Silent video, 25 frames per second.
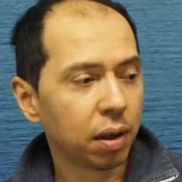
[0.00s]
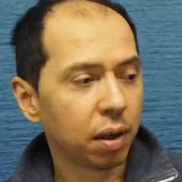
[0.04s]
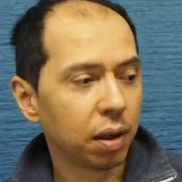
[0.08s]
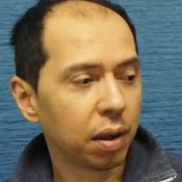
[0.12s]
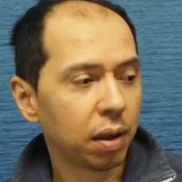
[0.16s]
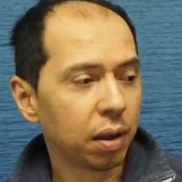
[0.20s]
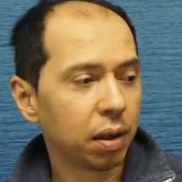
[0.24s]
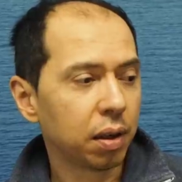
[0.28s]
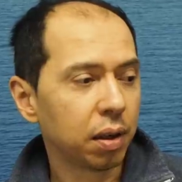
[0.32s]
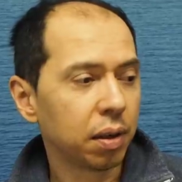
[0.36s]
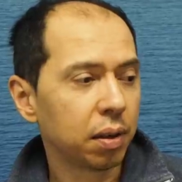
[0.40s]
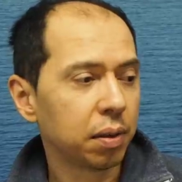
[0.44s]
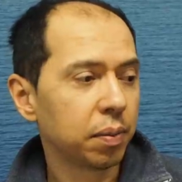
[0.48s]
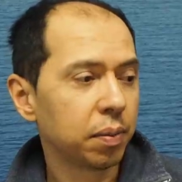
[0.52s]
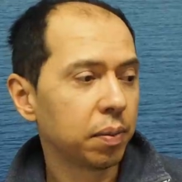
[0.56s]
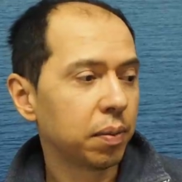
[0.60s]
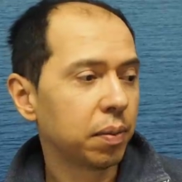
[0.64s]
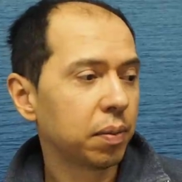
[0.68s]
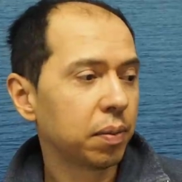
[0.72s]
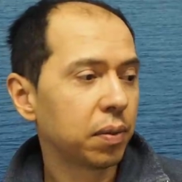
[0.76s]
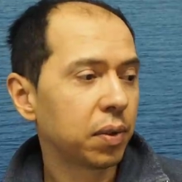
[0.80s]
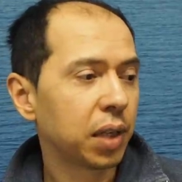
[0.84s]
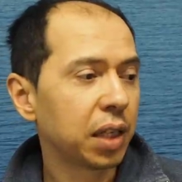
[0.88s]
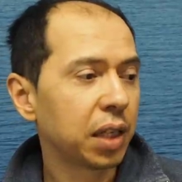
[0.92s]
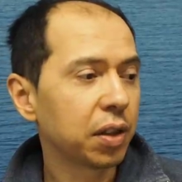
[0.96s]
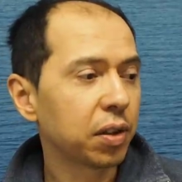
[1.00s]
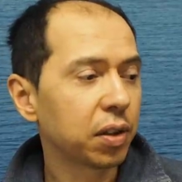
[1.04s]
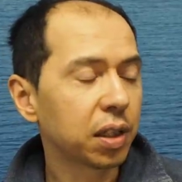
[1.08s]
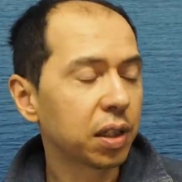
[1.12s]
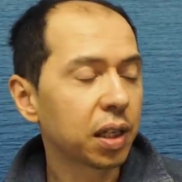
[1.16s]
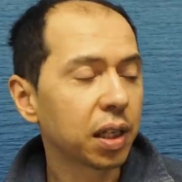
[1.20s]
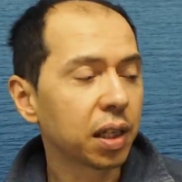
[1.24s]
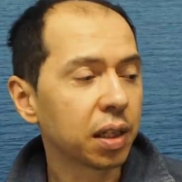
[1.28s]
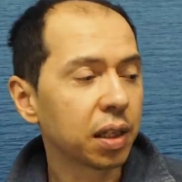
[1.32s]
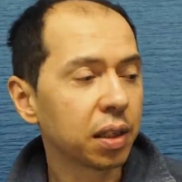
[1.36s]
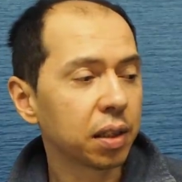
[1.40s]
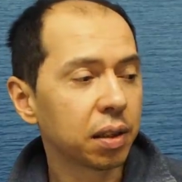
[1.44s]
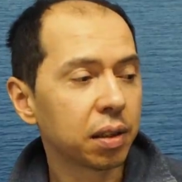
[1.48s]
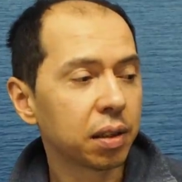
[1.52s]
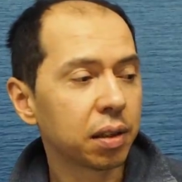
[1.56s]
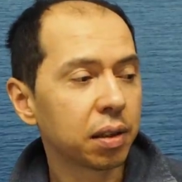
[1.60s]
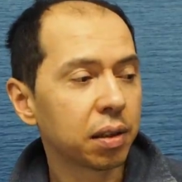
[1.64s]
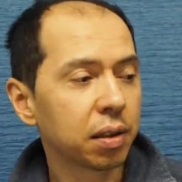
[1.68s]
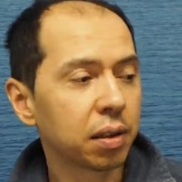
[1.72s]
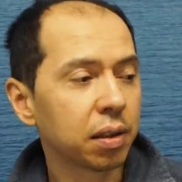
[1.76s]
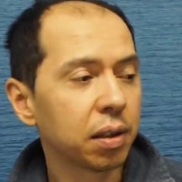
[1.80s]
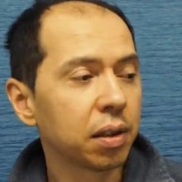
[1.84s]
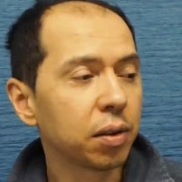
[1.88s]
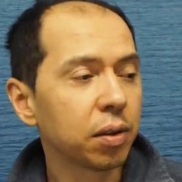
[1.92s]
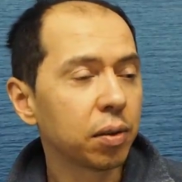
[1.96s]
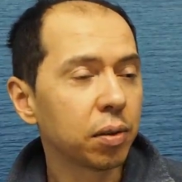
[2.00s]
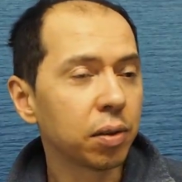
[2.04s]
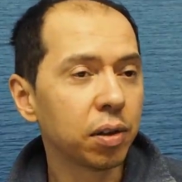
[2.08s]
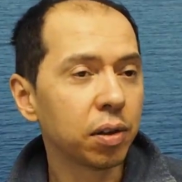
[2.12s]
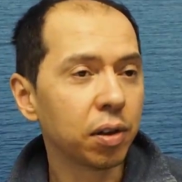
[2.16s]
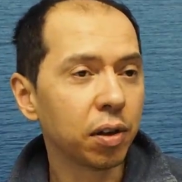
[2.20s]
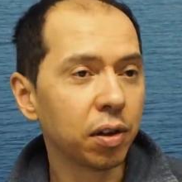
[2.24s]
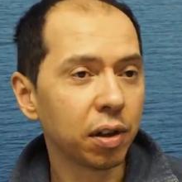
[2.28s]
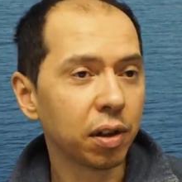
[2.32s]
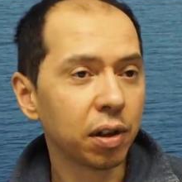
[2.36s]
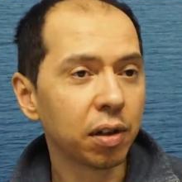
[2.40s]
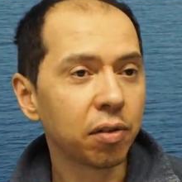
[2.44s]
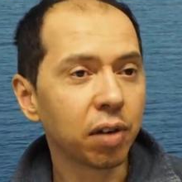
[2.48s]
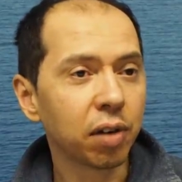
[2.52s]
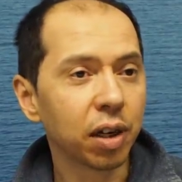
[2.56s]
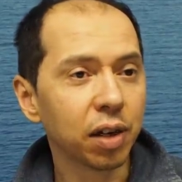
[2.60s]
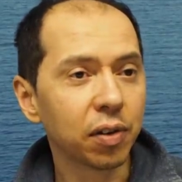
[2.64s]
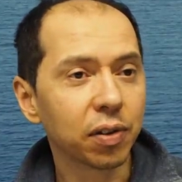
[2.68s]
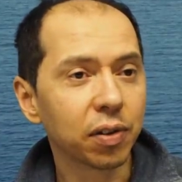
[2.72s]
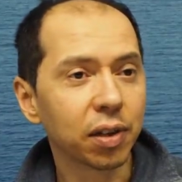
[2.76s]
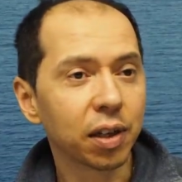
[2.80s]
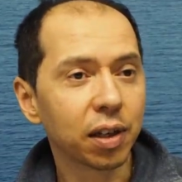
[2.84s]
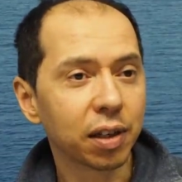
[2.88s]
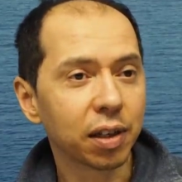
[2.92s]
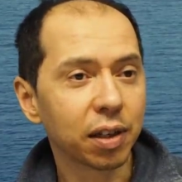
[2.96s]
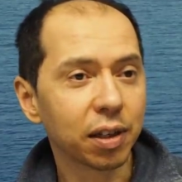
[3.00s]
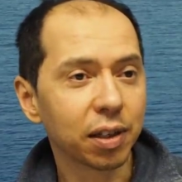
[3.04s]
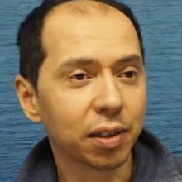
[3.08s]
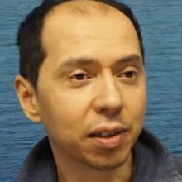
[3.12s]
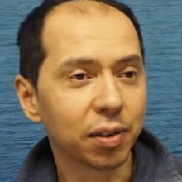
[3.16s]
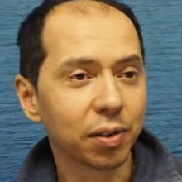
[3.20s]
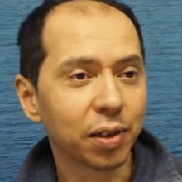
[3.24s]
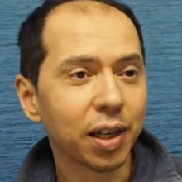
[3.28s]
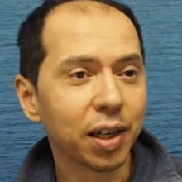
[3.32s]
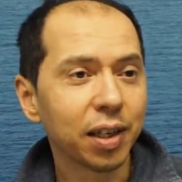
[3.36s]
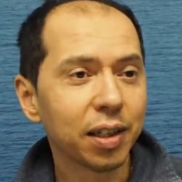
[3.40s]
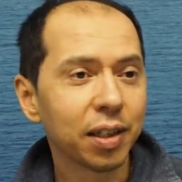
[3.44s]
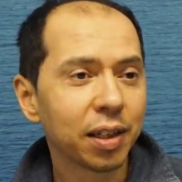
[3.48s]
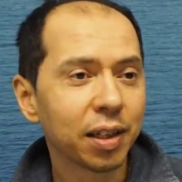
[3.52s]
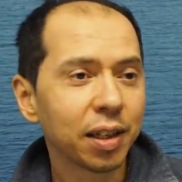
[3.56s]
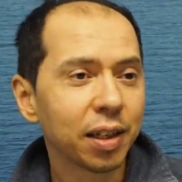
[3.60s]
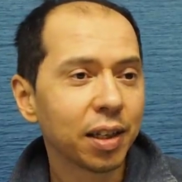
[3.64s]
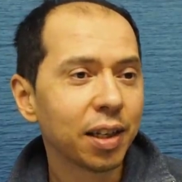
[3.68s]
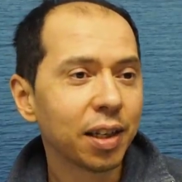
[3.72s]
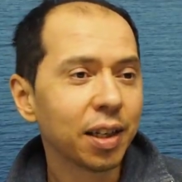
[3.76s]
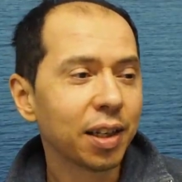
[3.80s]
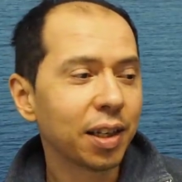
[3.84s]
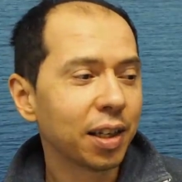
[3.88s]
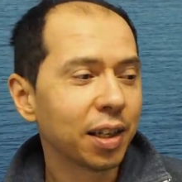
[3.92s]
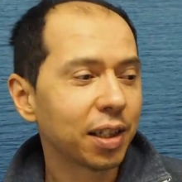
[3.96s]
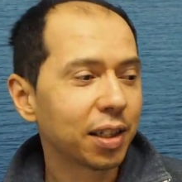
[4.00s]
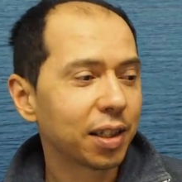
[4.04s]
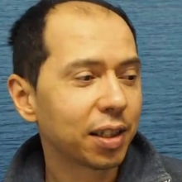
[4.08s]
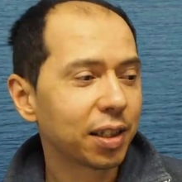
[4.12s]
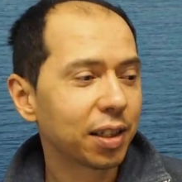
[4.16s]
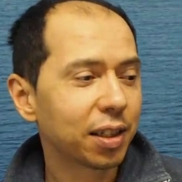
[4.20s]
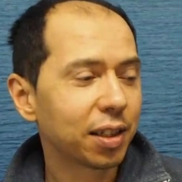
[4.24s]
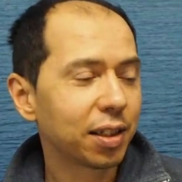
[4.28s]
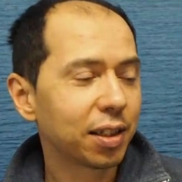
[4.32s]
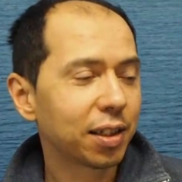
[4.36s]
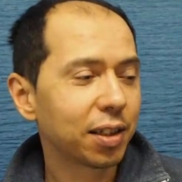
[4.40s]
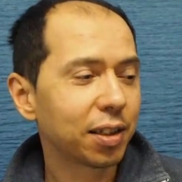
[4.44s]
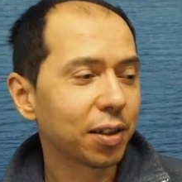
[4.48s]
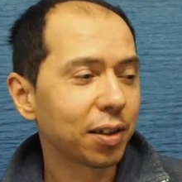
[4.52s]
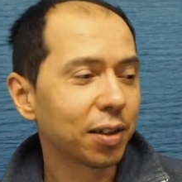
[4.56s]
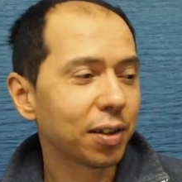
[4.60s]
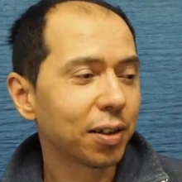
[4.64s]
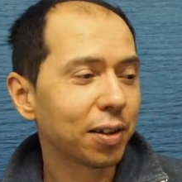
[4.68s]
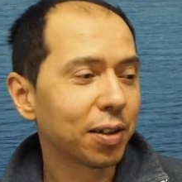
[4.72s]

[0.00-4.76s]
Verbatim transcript: um, run your seconds into an early grave like this, right? Yeah. So